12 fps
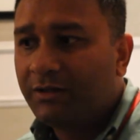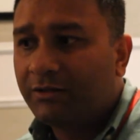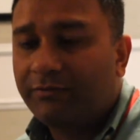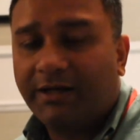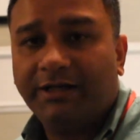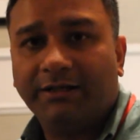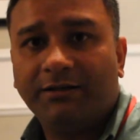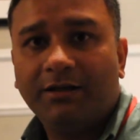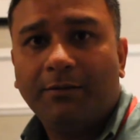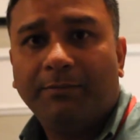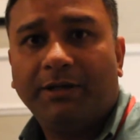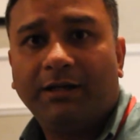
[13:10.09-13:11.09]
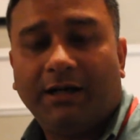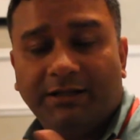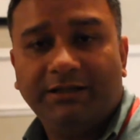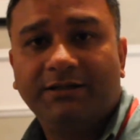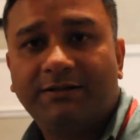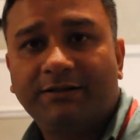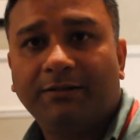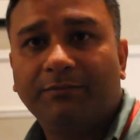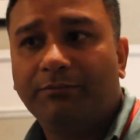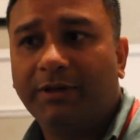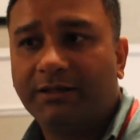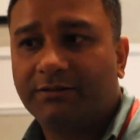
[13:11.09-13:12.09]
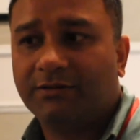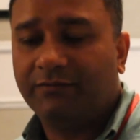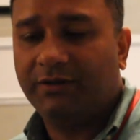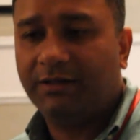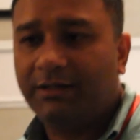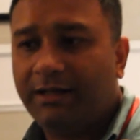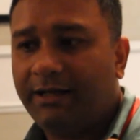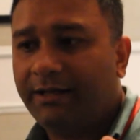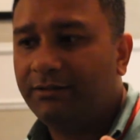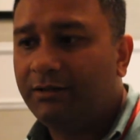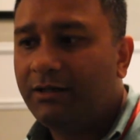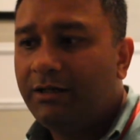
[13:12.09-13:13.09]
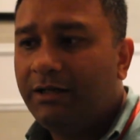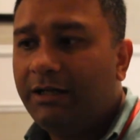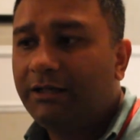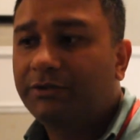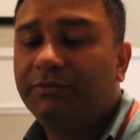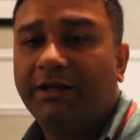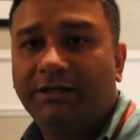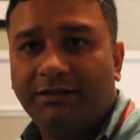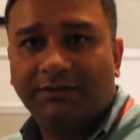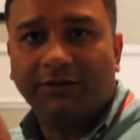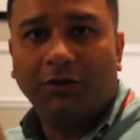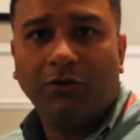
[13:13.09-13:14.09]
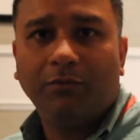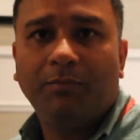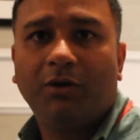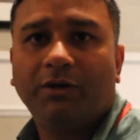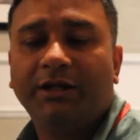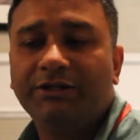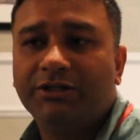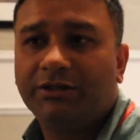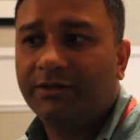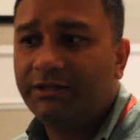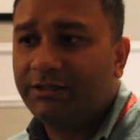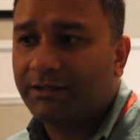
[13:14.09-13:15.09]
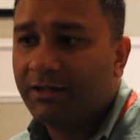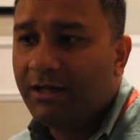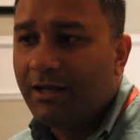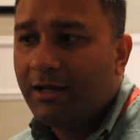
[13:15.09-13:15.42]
credit, but I did some bits of it, and it created this whole blogging generation.